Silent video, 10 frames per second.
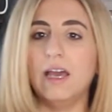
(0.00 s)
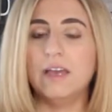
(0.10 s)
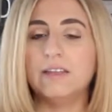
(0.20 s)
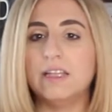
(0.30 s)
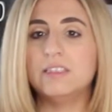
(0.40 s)

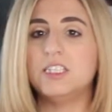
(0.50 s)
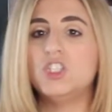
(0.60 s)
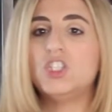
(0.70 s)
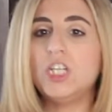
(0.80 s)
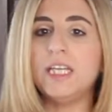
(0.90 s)
and then the
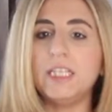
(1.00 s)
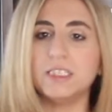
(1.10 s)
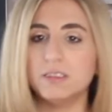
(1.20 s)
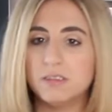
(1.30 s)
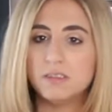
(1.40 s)

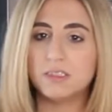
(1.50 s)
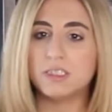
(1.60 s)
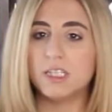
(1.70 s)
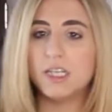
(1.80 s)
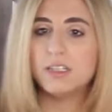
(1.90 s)

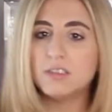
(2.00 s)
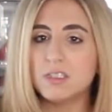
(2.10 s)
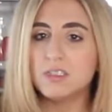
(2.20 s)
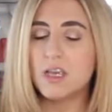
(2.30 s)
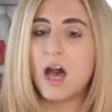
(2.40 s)
jeans
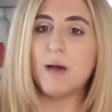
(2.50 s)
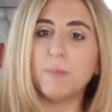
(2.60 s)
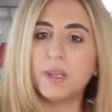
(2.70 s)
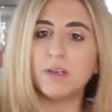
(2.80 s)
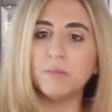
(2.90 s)
the
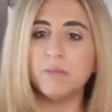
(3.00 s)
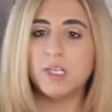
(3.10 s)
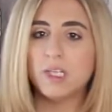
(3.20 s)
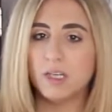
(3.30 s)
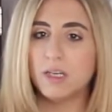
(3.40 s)
top of them
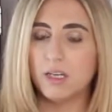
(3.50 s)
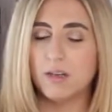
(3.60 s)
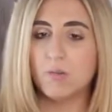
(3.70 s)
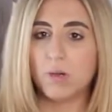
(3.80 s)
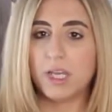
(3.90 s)

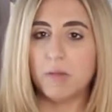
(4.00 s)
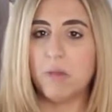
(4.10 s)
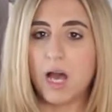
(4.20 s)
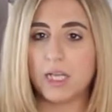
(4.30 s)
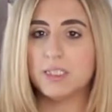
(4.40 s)
working
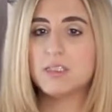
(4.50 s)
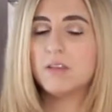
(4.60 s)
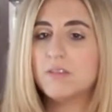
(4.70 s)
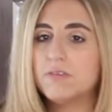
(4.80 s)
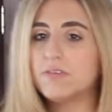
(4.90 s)
pockets
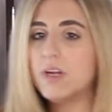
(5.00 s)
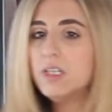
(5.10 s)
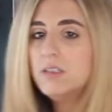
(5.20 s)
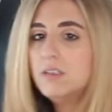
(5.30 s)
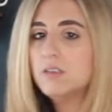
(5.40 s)
in the
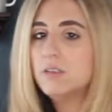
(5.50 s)
front